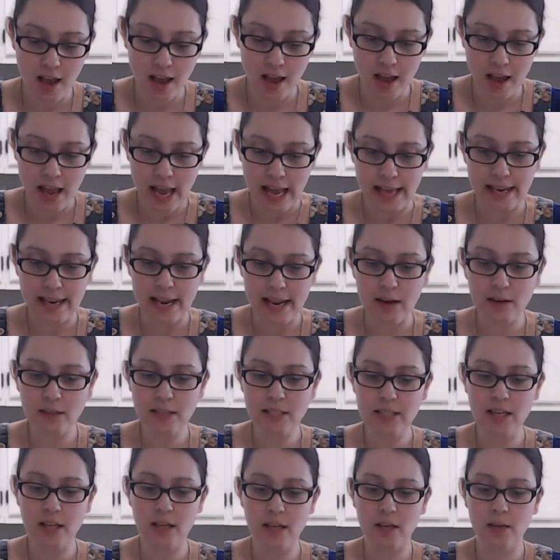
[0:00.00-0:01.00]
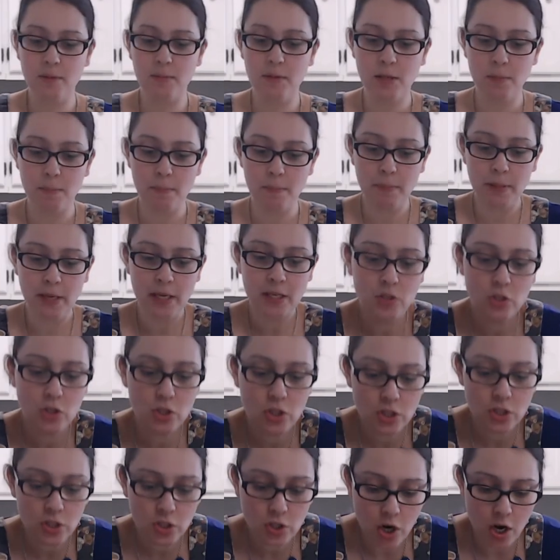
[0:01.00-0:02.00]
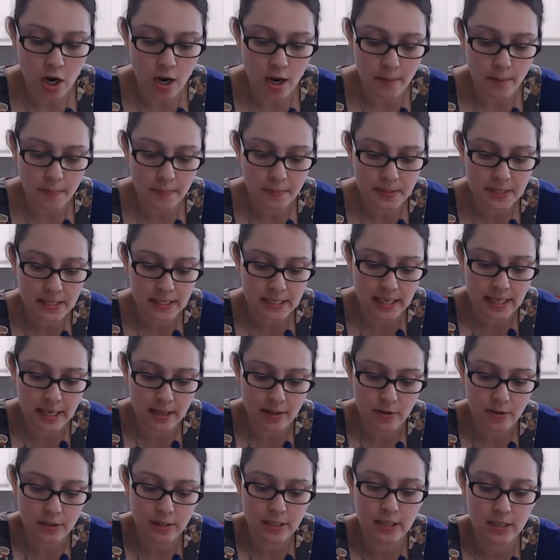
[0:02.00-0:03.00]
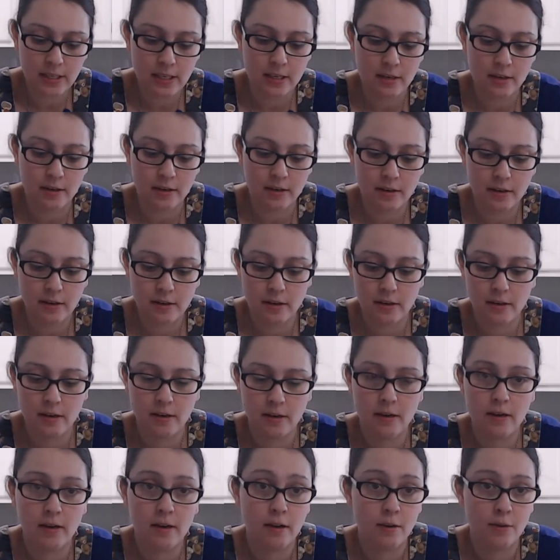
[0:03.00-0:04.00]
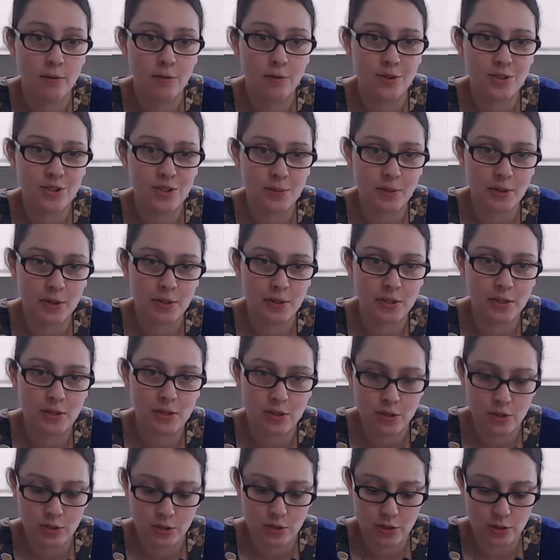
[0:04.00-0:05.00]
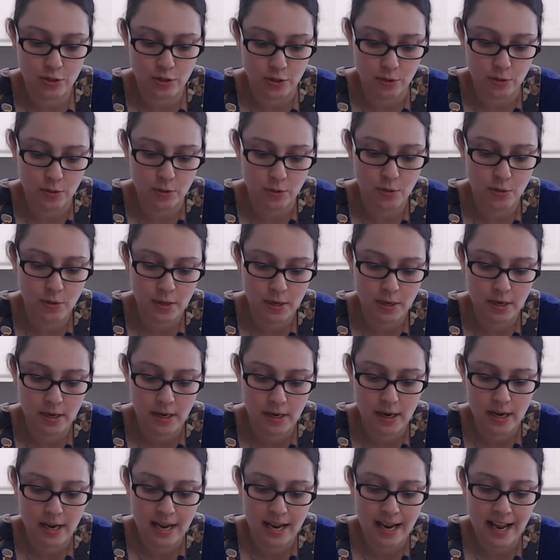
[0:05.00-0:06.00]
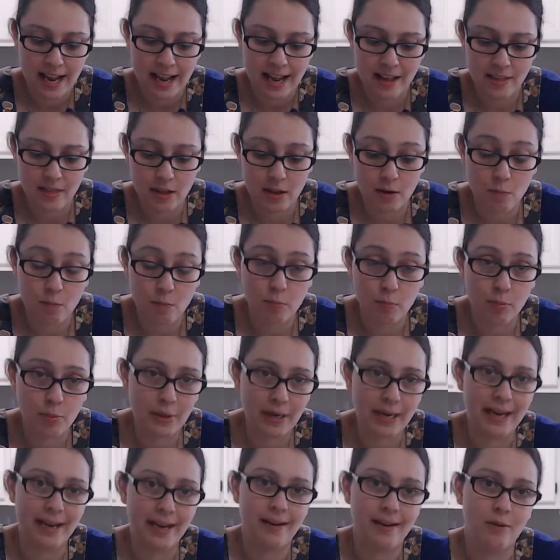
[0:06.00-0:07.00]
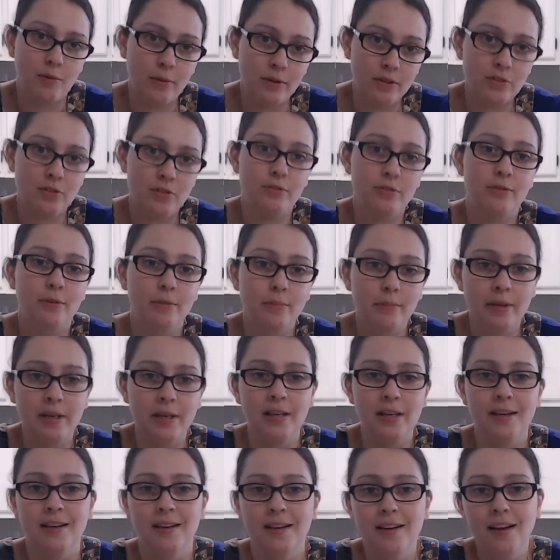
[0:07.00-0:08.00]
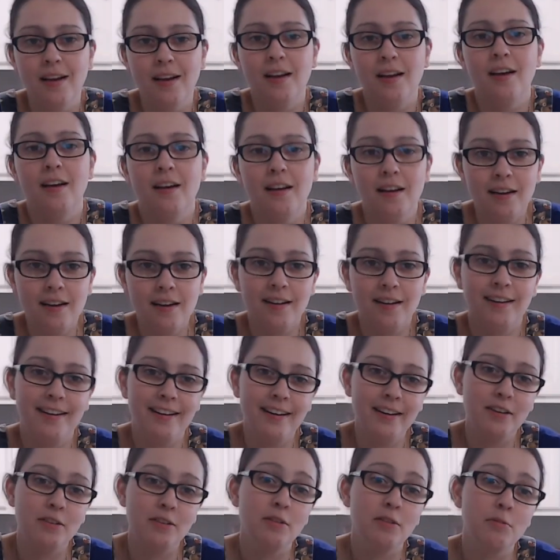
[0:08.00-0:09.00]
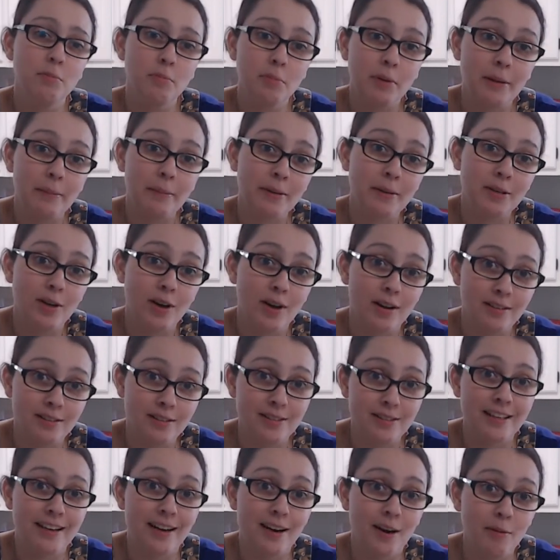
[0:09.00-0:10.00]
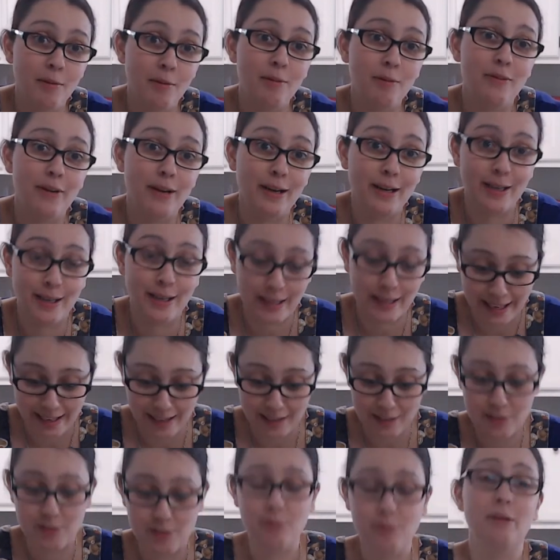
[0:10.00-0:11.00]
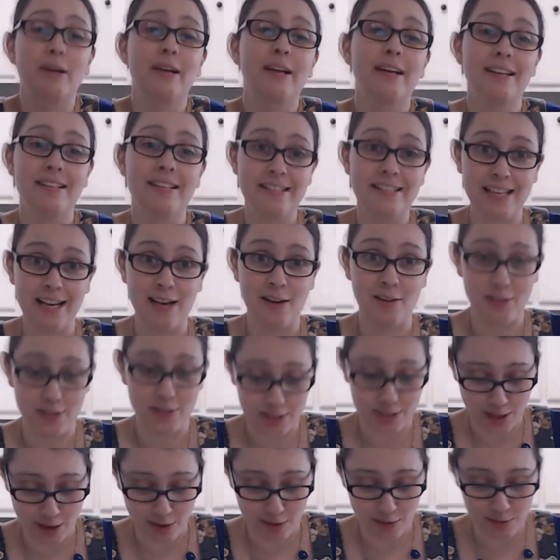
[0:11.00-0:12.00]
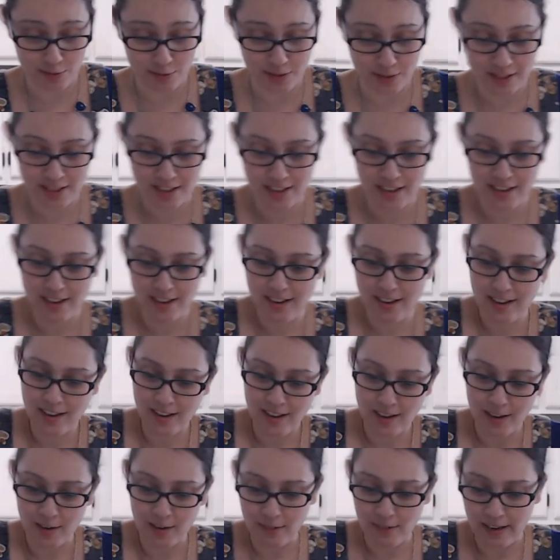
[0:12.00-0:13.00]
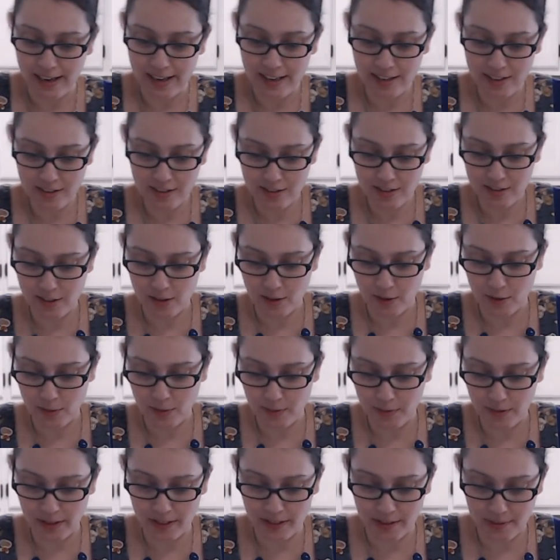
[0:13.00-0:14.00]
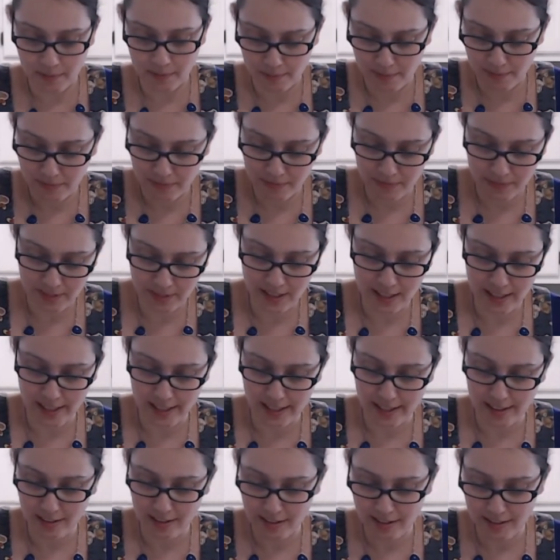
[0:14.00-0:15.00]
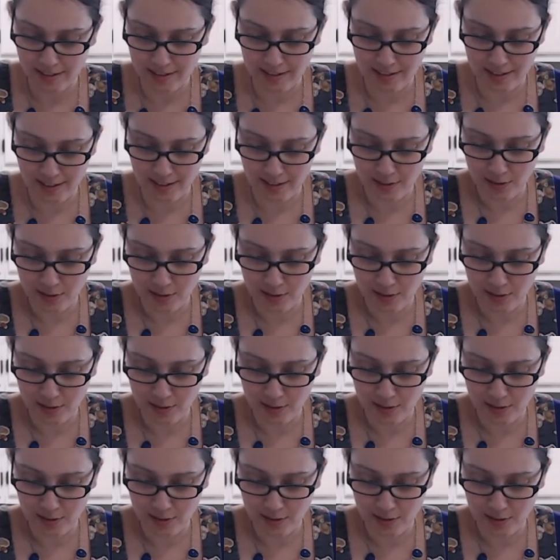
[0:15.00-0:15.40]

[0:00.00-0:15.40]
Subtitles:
And now it's telling me to pinch the top together here, which I'm going to do, and then braid, which for me, I don't even braid my daughter's hair. I'm not very good at it. So we're going to see how this goes. All right. So Yeah, let's see.